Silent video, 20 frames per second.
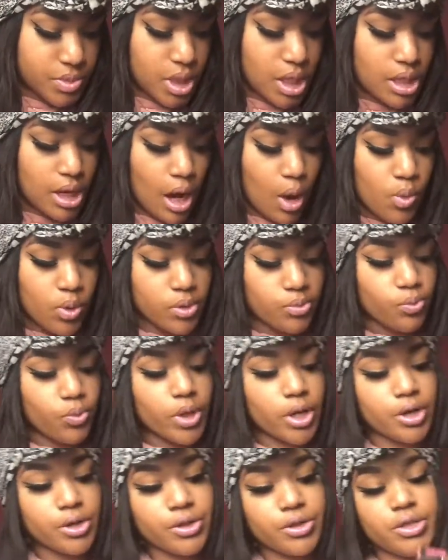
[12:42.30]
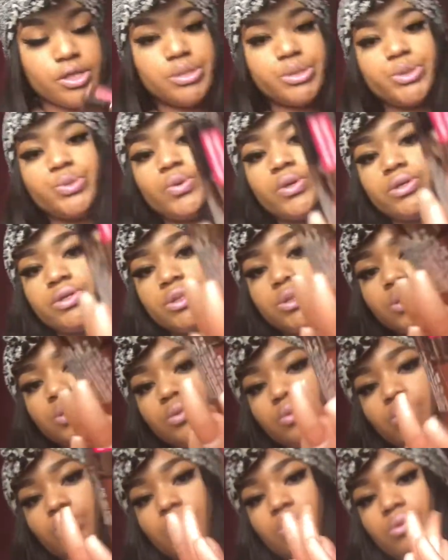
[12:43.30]
And I would wear this one
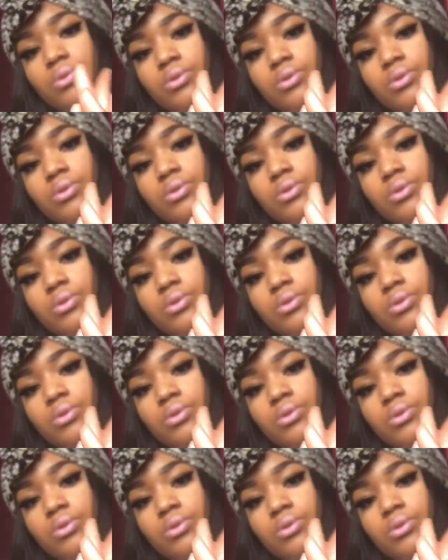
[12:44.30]
too.